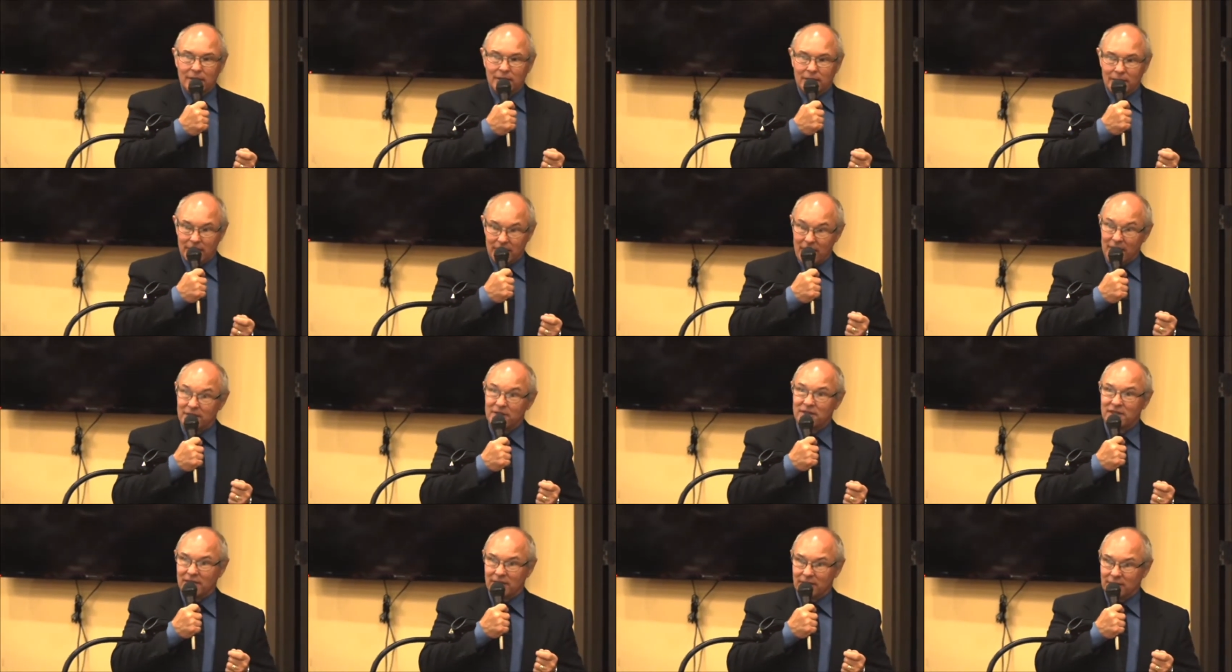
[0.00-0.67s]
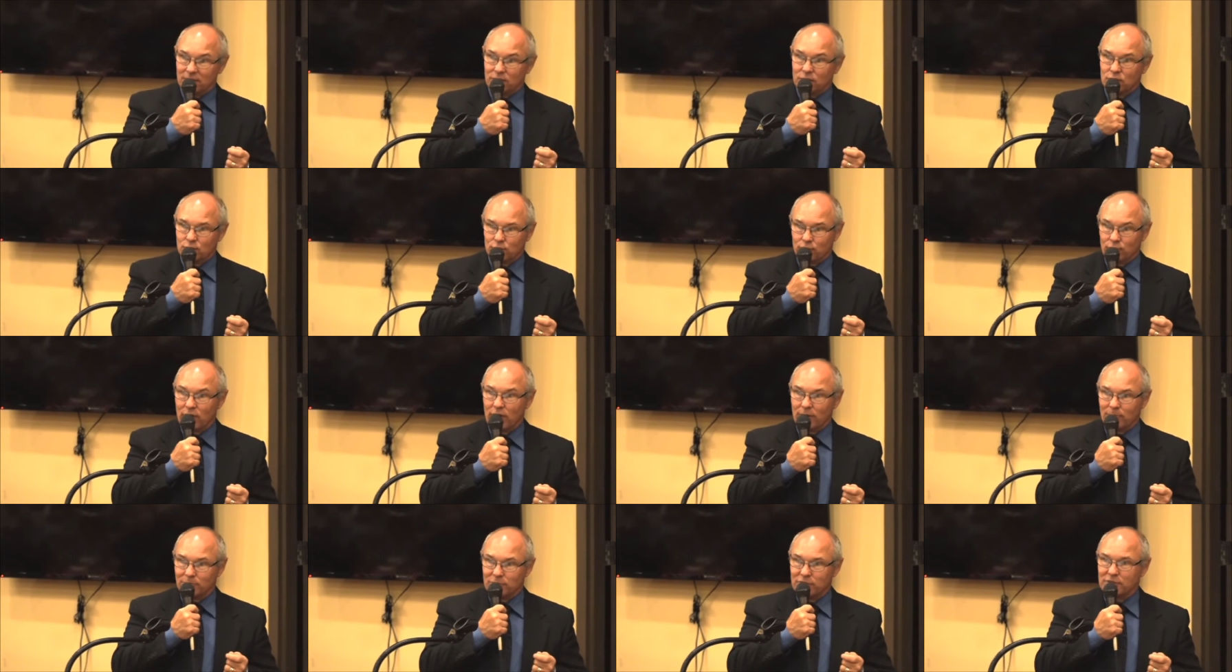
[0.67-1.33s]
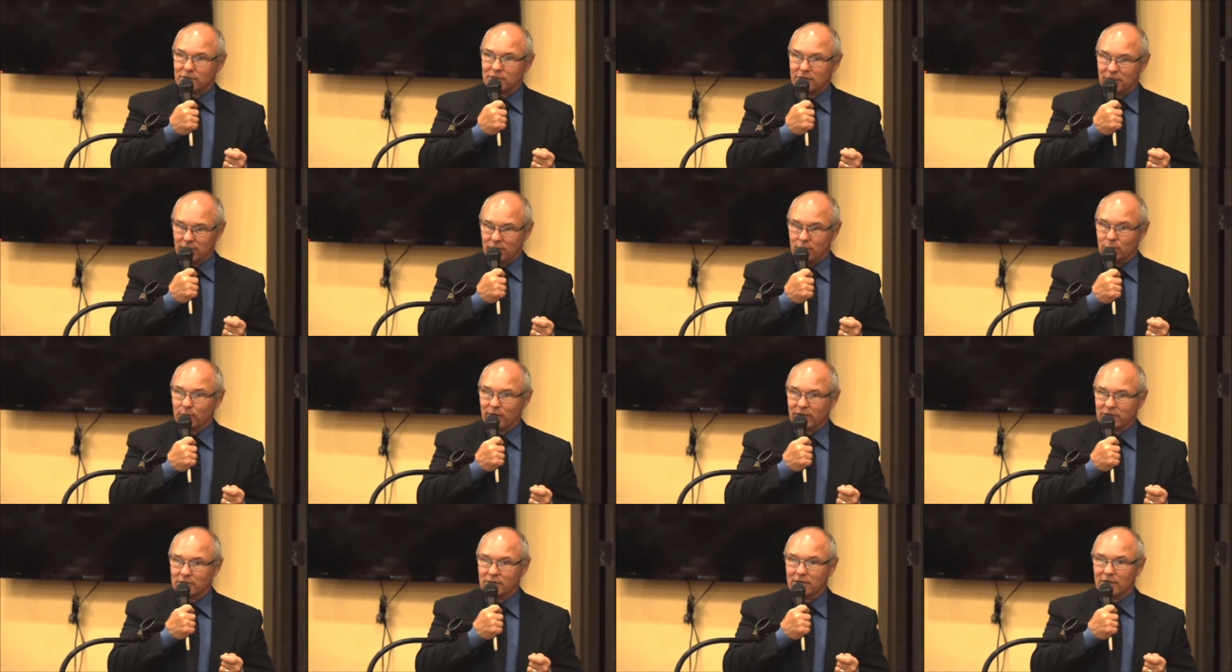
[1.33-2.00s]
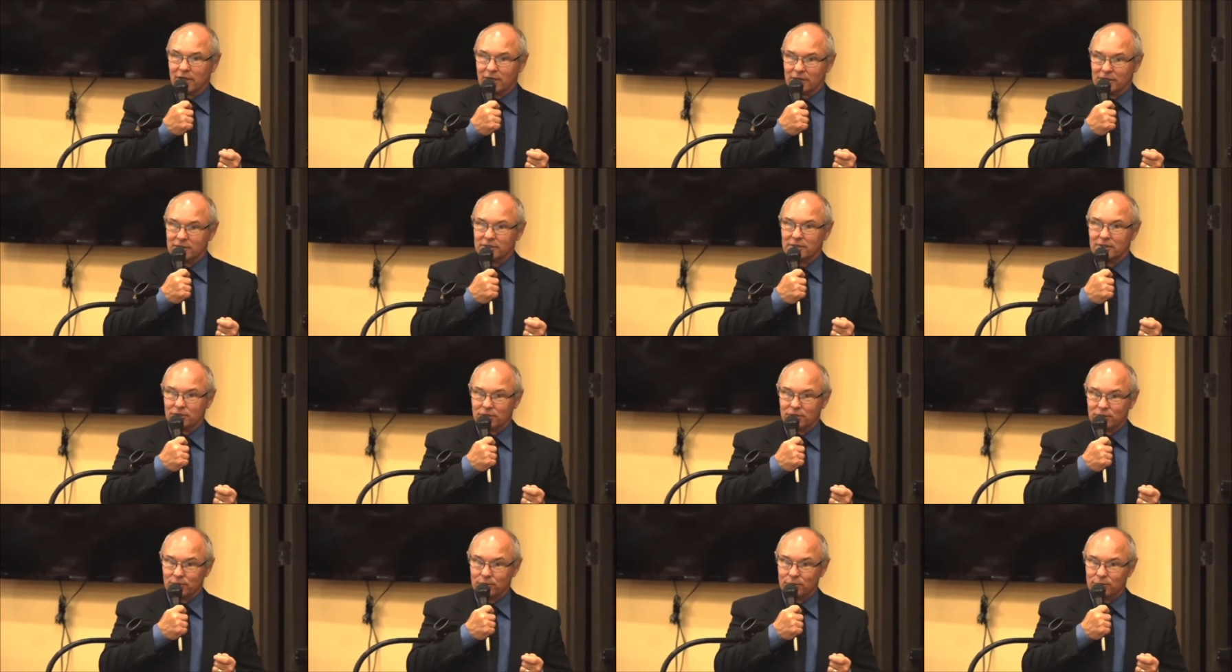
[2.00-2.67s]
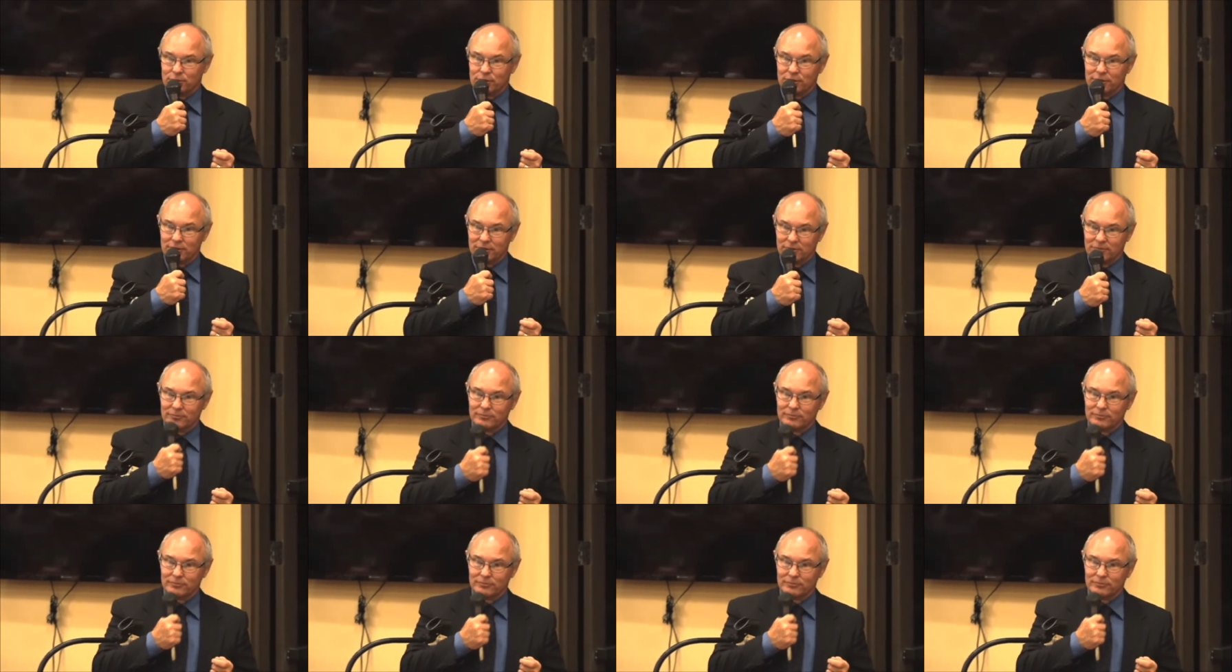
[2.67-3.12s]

Nothing trumps the U.S. Constitution.